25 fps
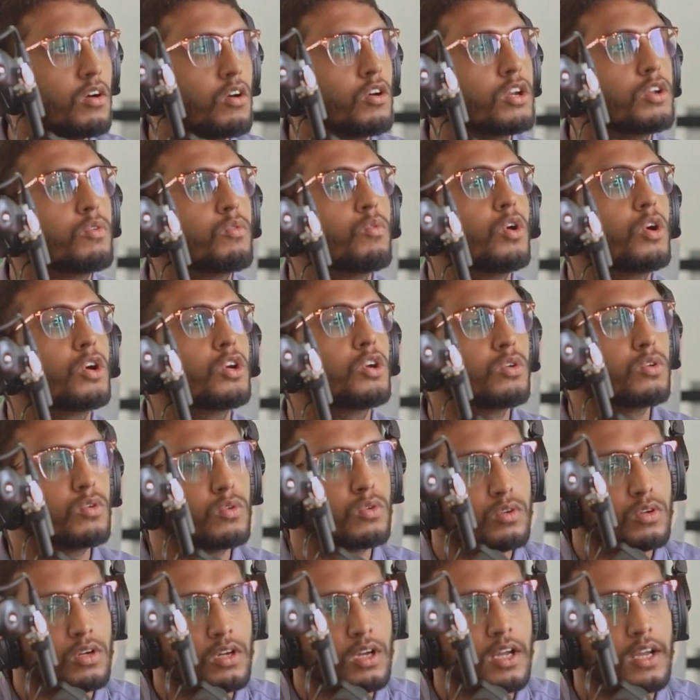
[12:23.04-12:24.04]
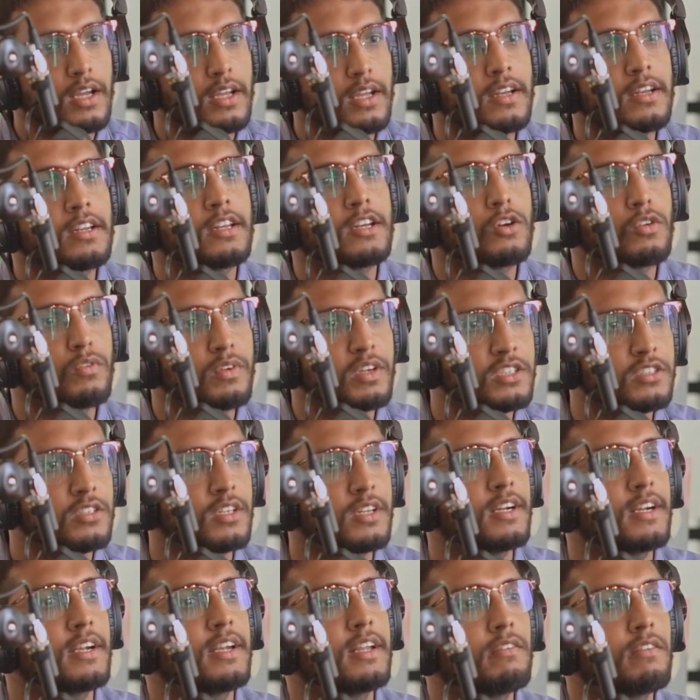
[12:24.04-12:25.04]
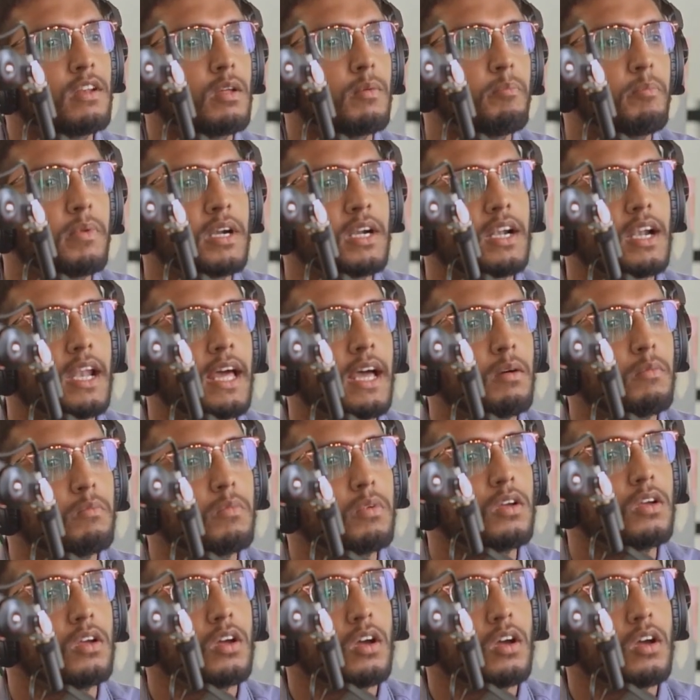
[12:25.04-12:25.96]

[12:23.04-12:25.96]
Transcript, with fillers: or you right. want to an innovation and development lab,